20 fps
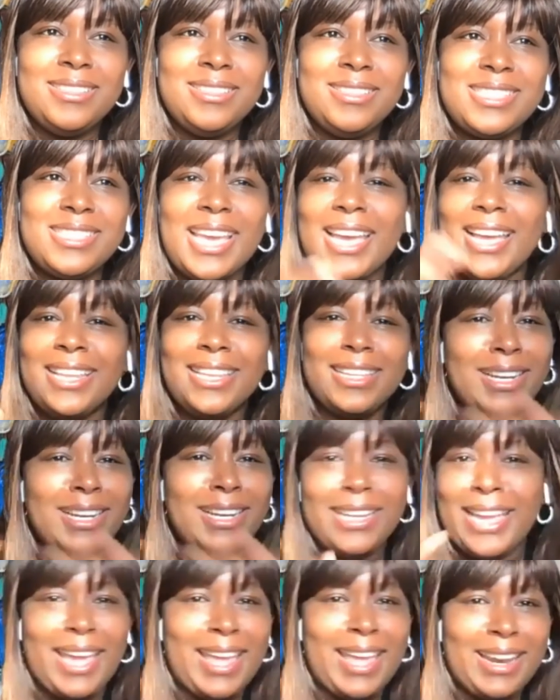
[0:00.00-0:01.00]
tell it
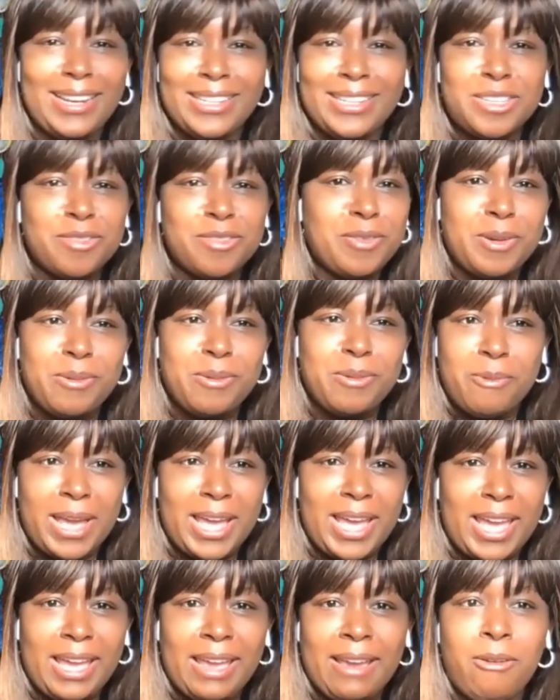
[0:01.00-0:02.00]
again a different
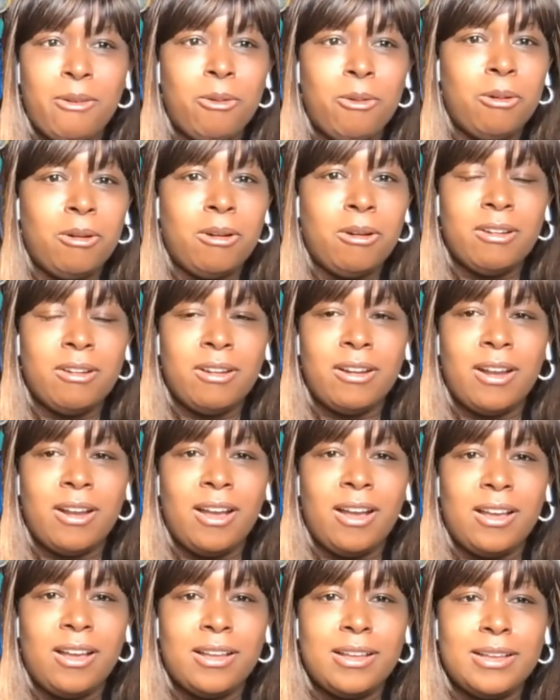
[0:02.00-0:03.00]
way, or
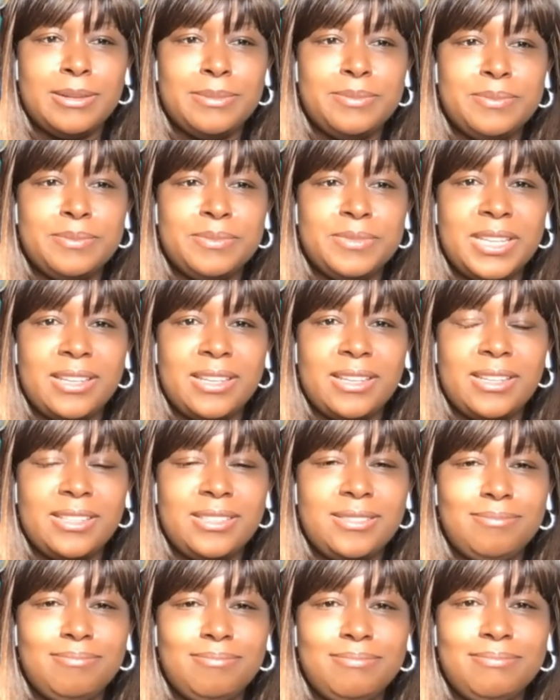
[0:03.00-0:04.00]
um, uh,
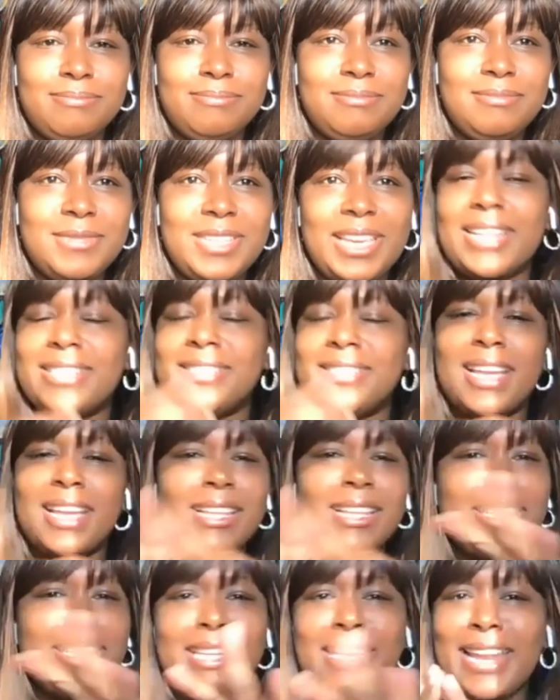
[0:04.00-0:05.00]
yeah, tell
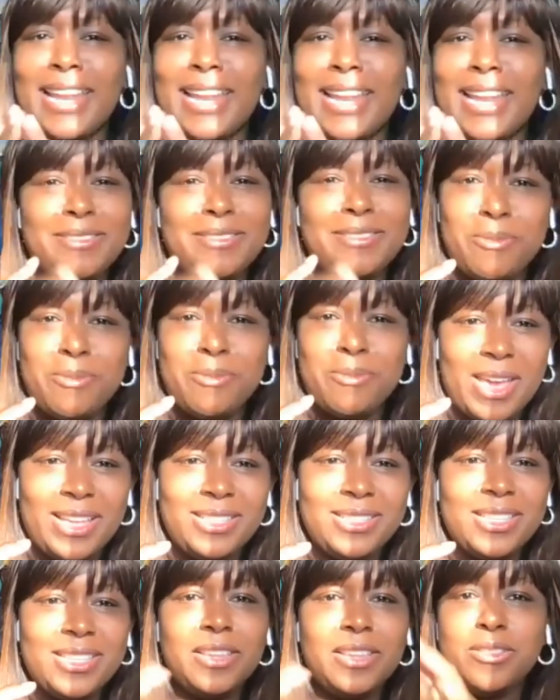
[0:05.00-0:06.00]
it again a different way,
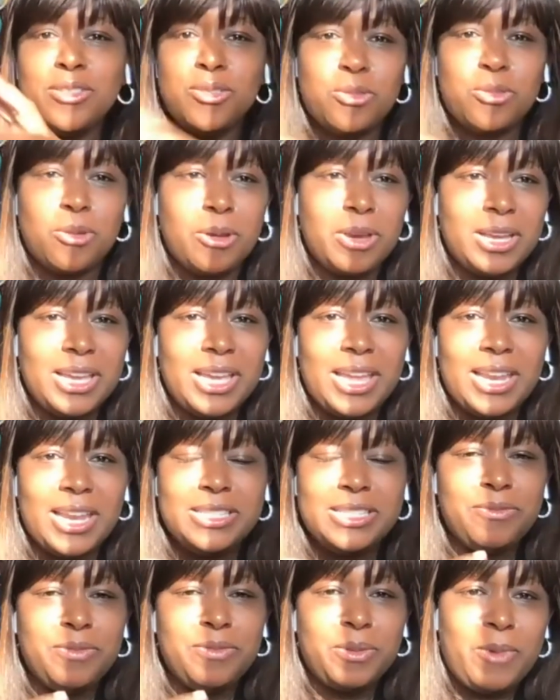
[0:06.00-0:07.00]
tell the story again a
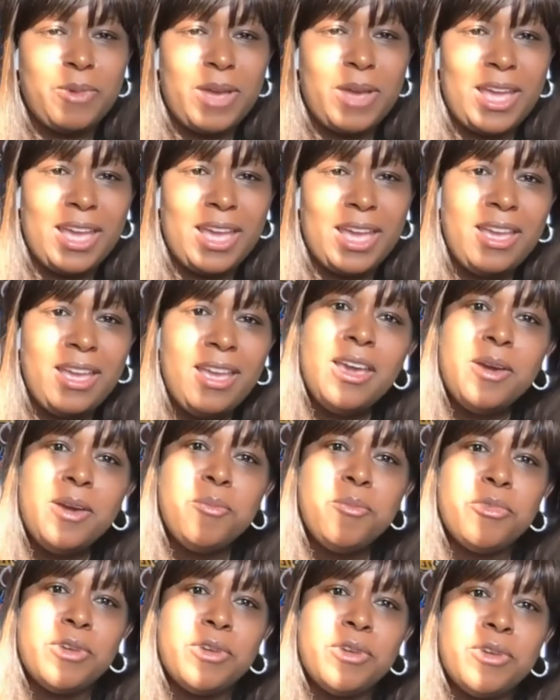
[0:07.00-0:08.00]
different way,
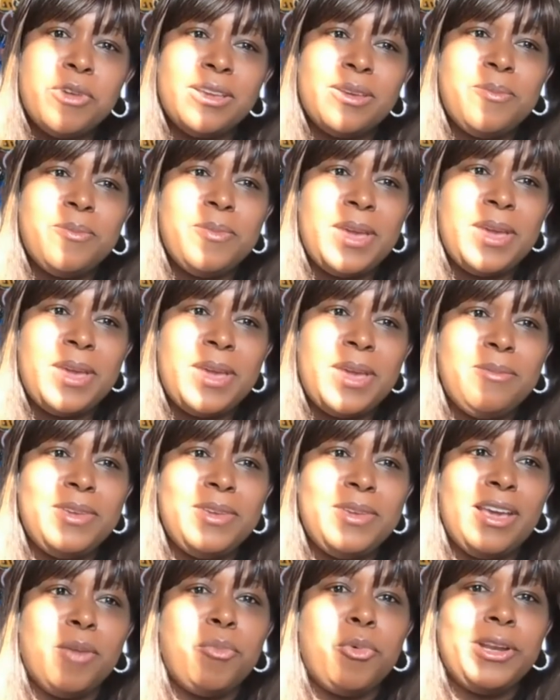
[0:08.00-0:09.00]
bring
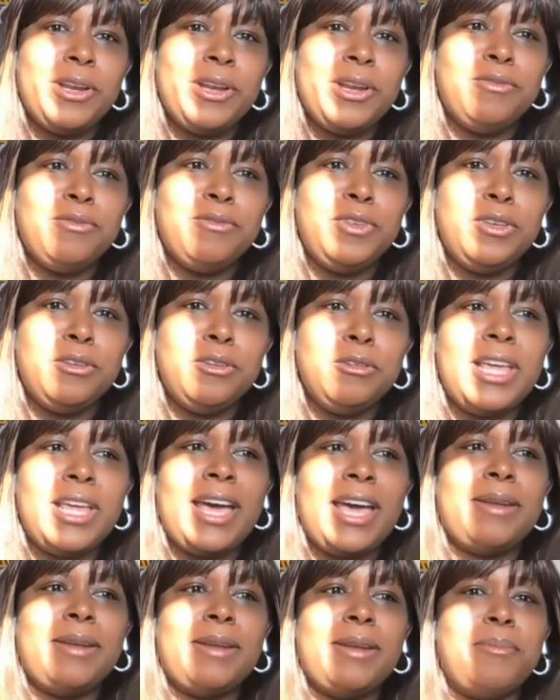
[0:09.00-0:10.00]
maybe a point of view
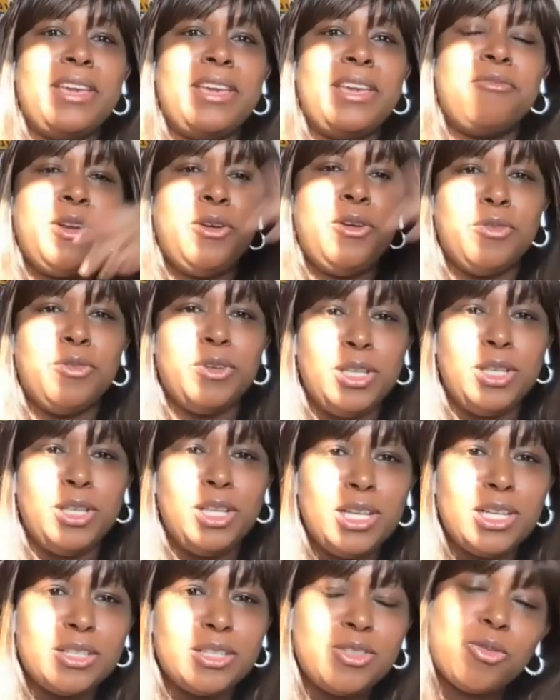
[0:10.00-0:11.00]
that may have been
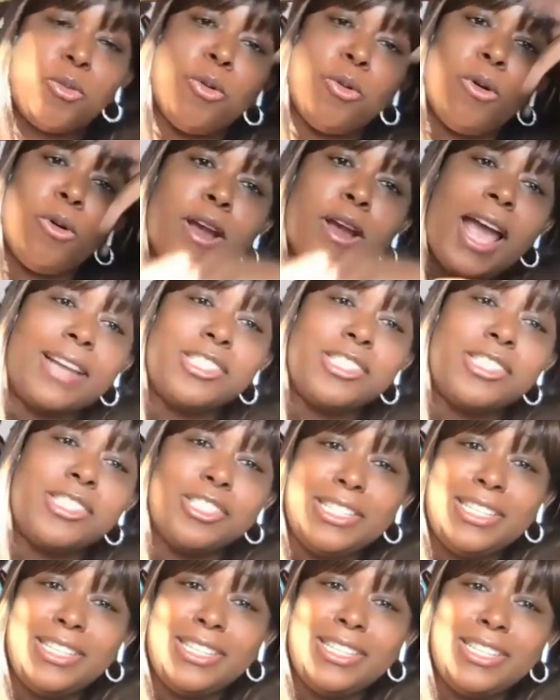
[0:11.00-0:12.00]
overlooked or
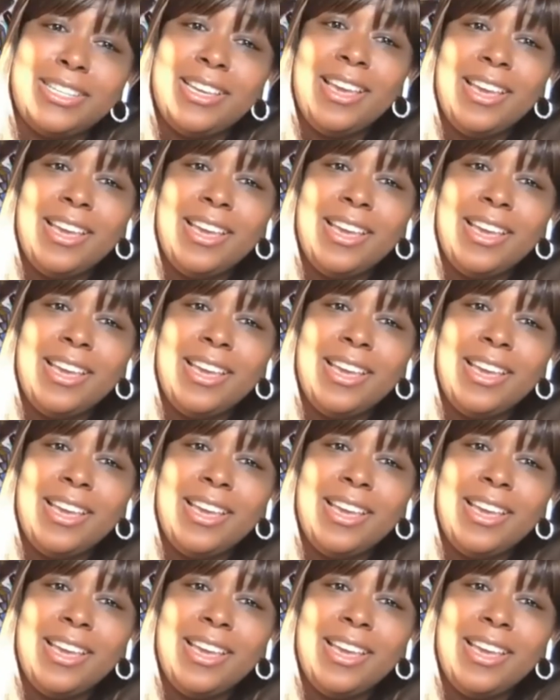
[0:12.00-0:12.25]
actually